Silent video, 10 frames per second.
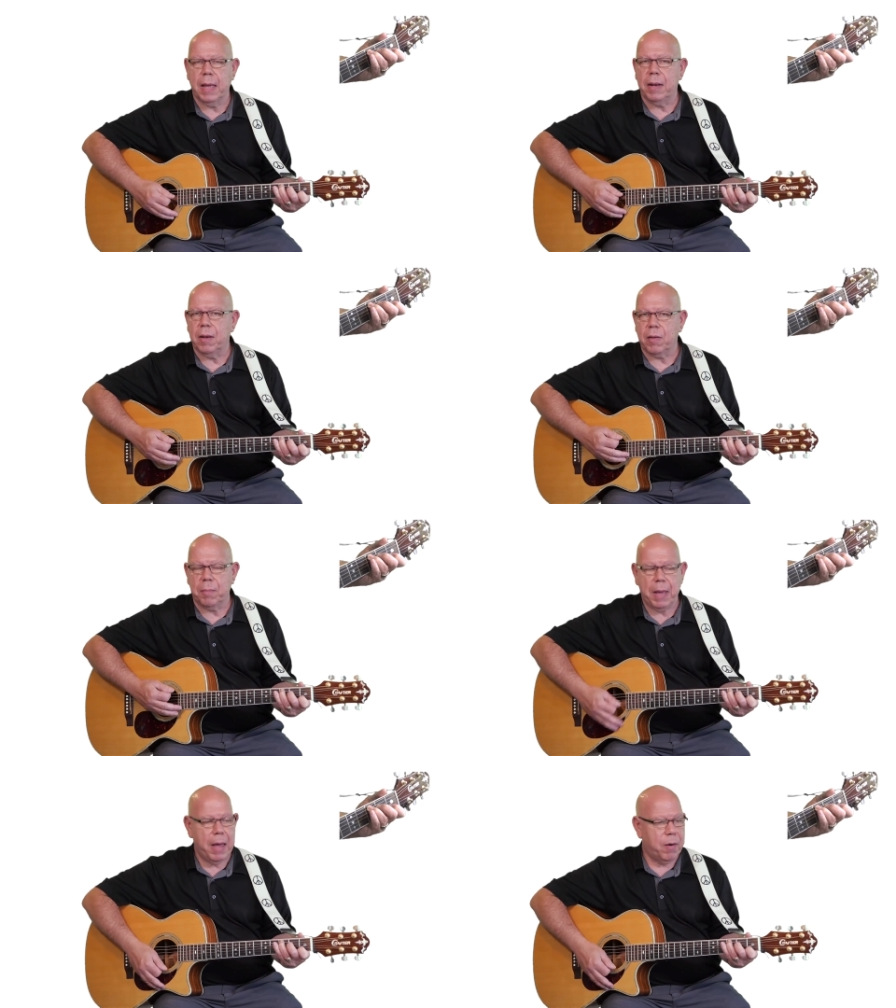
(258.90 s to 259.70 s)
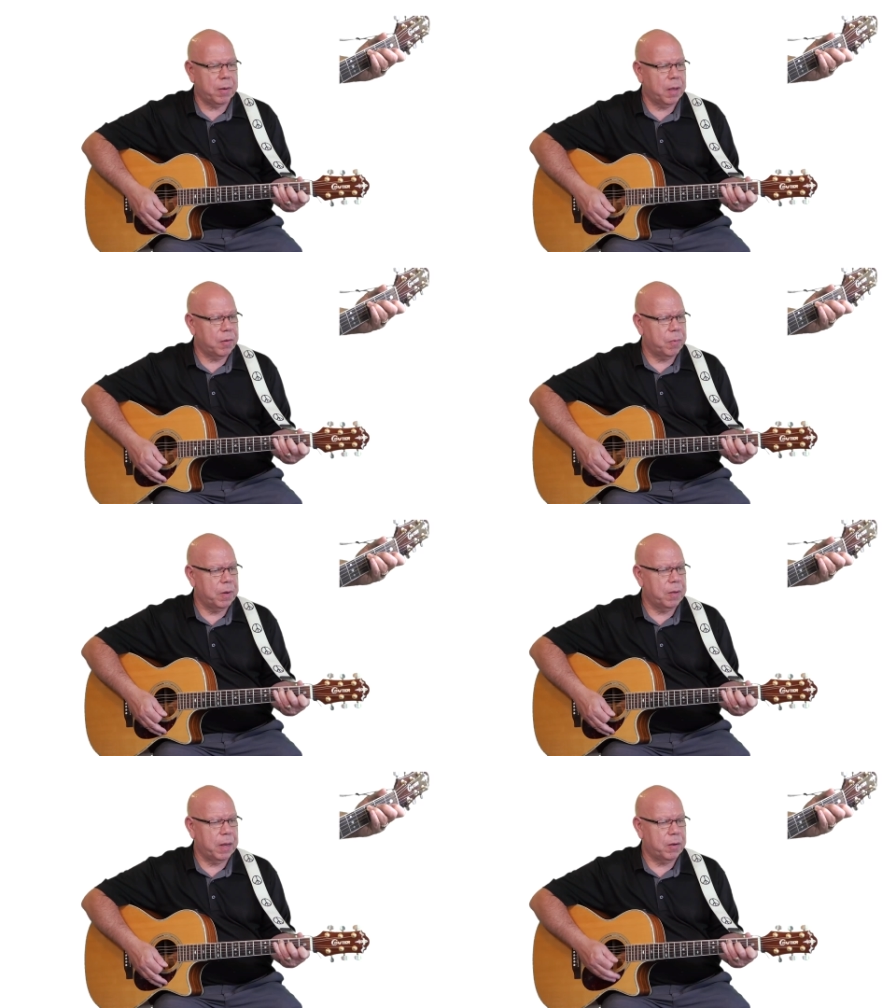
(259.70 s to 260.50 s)
it doesn't matter, because
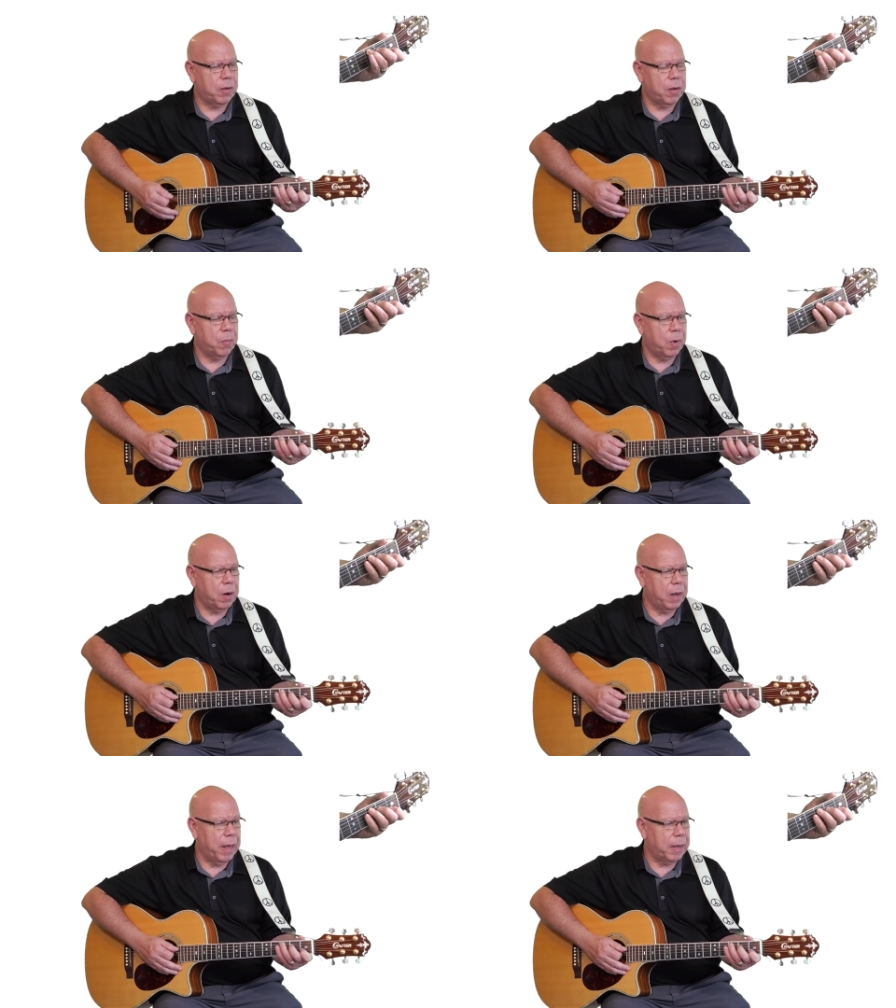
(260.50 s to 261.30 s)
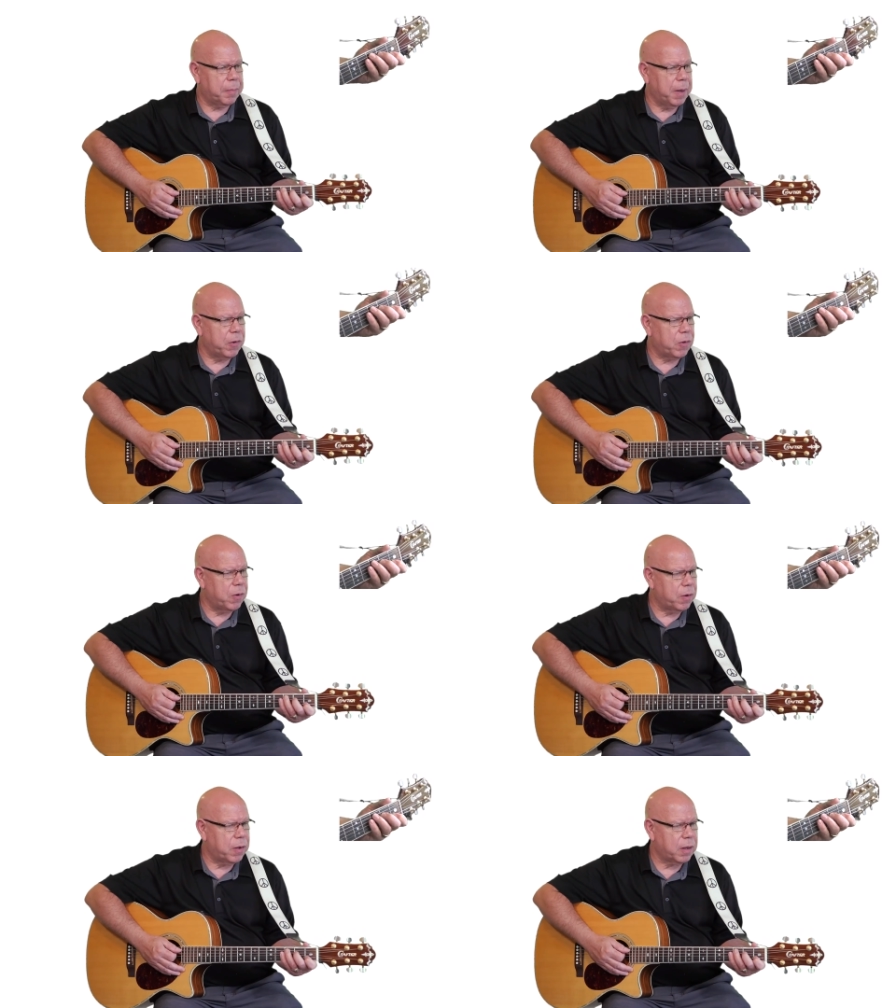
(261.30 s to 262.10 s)
when you get to somewhere like
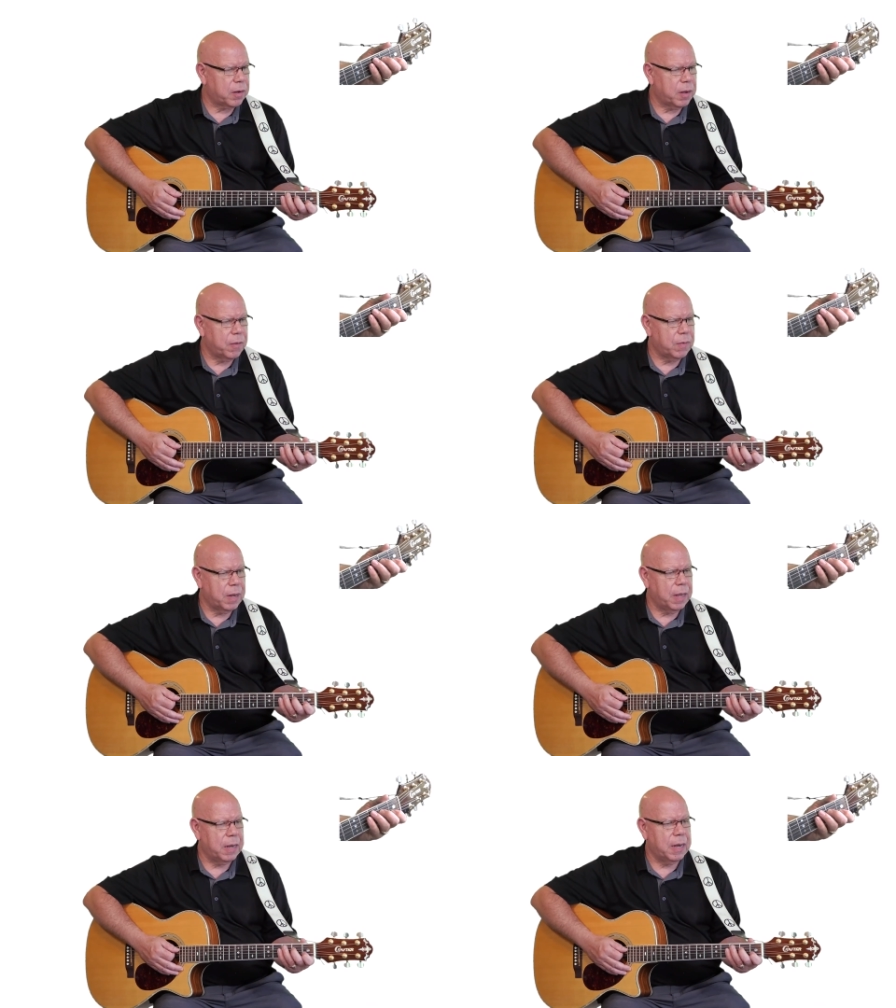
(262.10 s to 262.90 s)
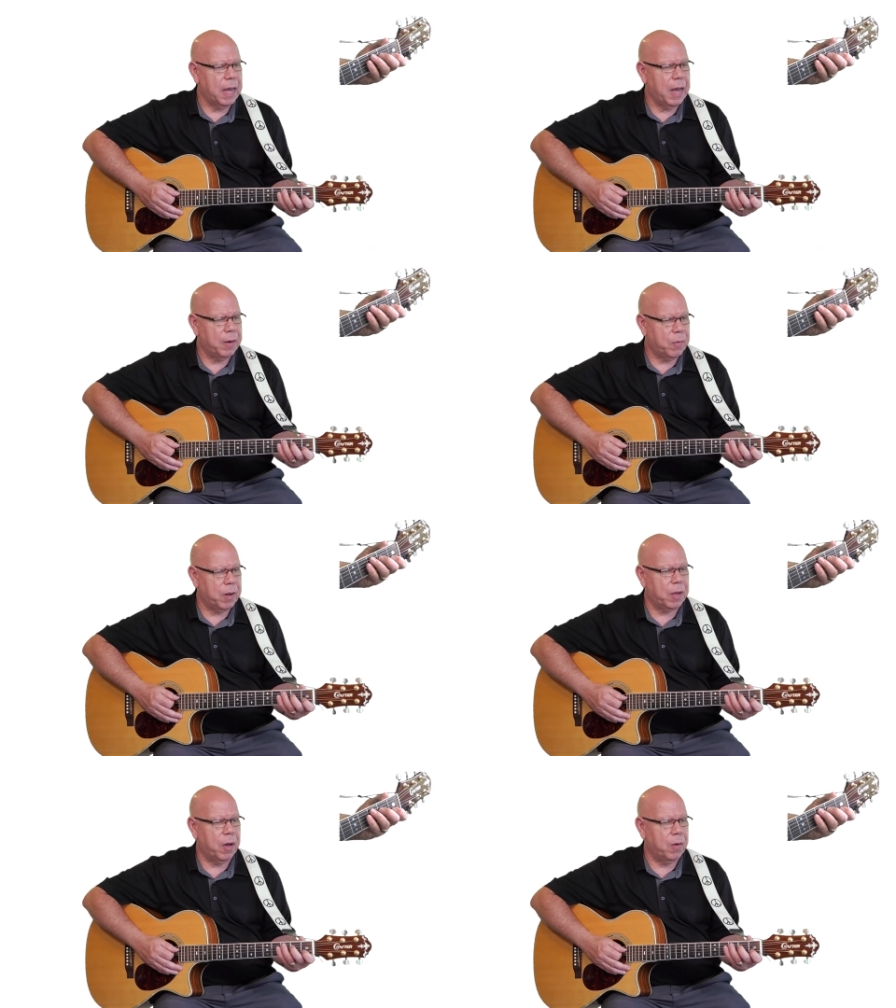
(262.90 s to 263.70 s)
measure 6, 7, 8, 9, where
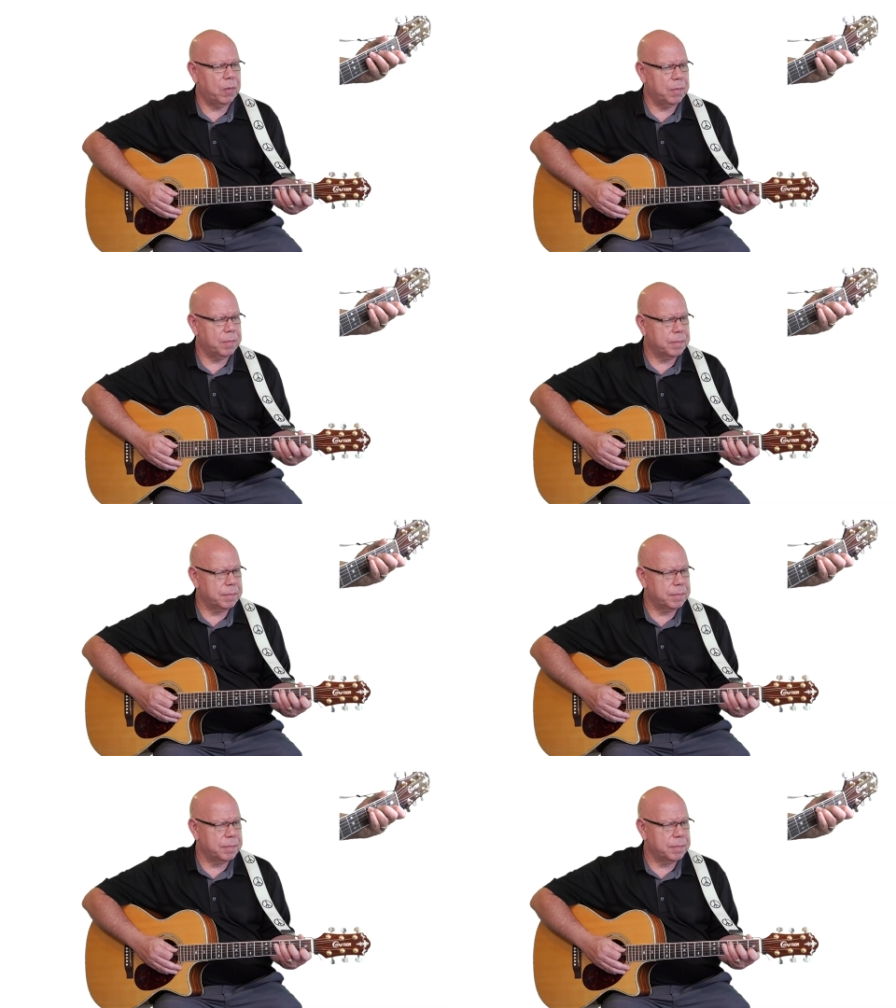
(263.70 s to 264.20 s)
you go,